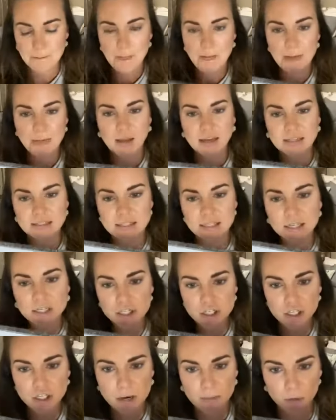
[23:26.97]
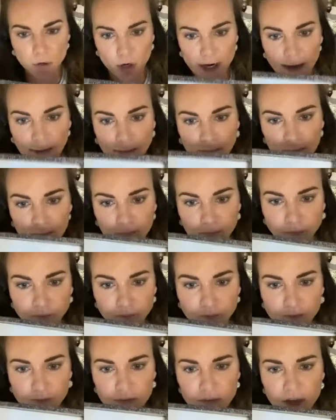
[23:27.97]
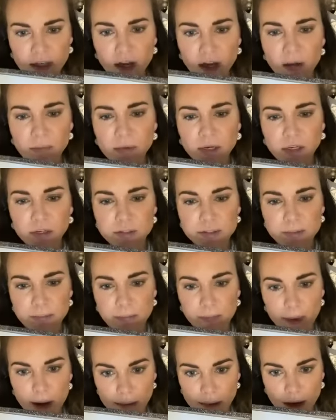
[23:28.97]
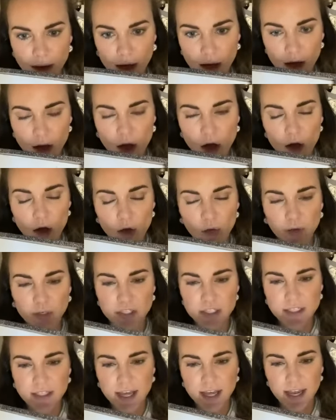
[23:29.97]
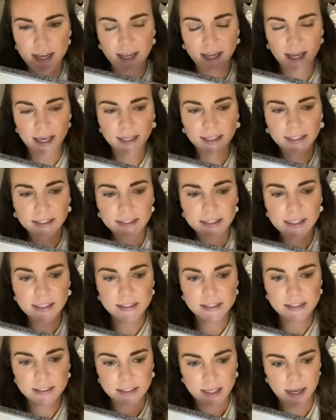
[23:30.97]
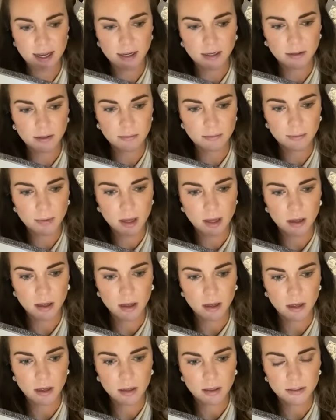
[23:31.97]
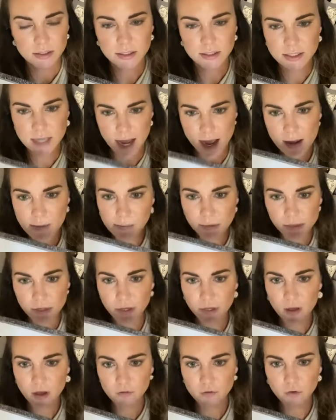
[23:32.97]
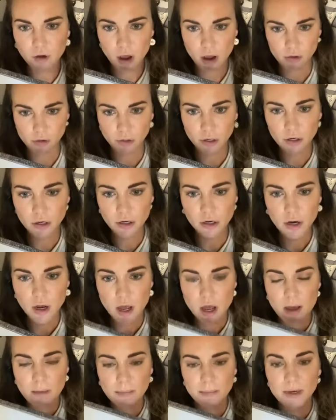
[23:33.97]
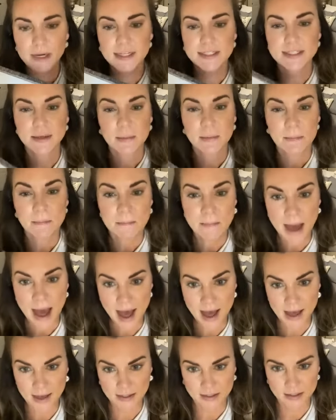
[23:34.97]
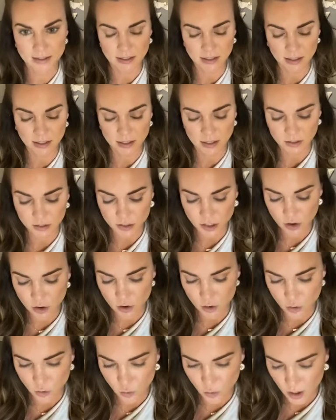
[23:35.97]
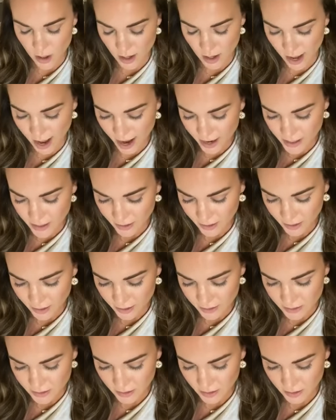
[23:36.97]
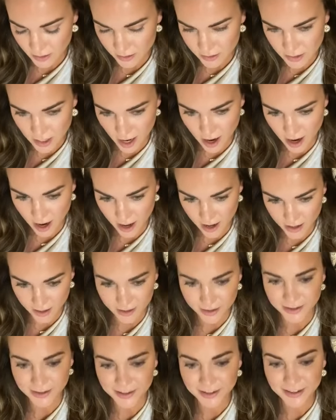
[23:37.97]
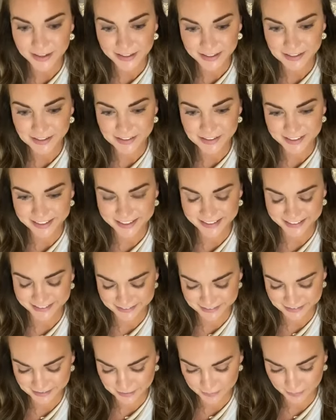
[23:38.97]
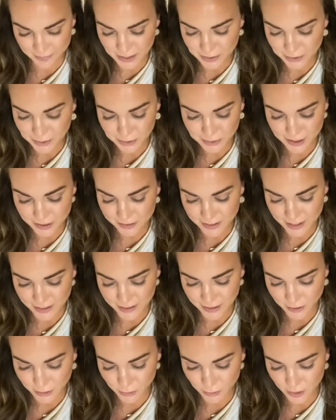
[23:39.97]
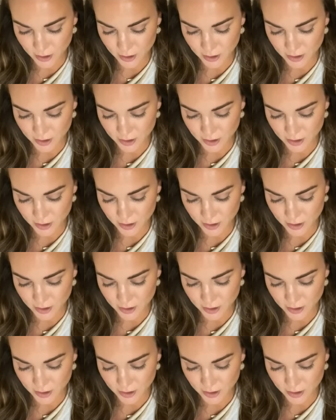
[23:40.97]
I did a shimmery. Now I'm gonna use Bubba, which is like in the same depth of color, but it's a matte. So adding it to this eye, Major's outside the door.